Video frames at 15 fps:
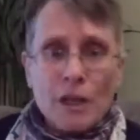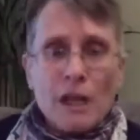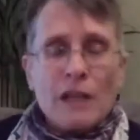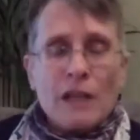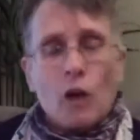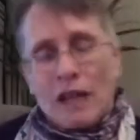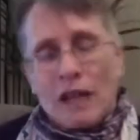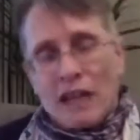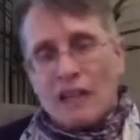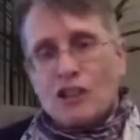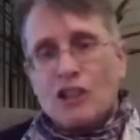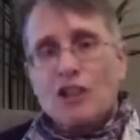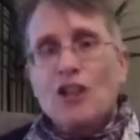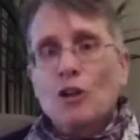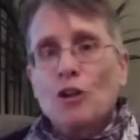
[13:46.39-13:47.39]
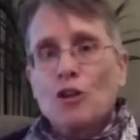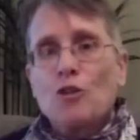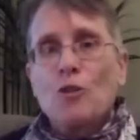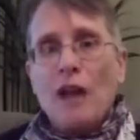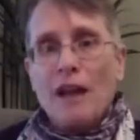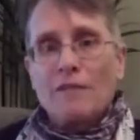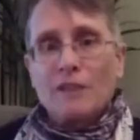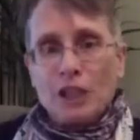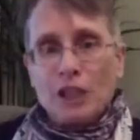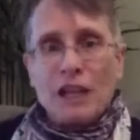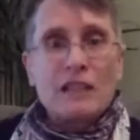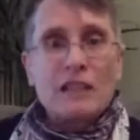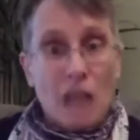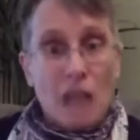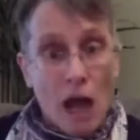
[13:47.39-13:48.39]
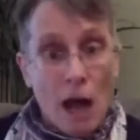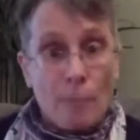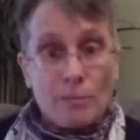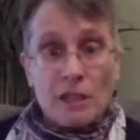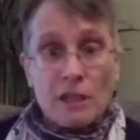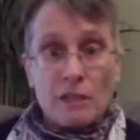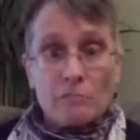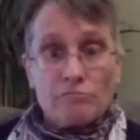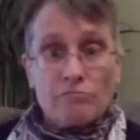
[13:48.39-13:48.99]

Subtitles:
Now, each year you have a chance to opt in,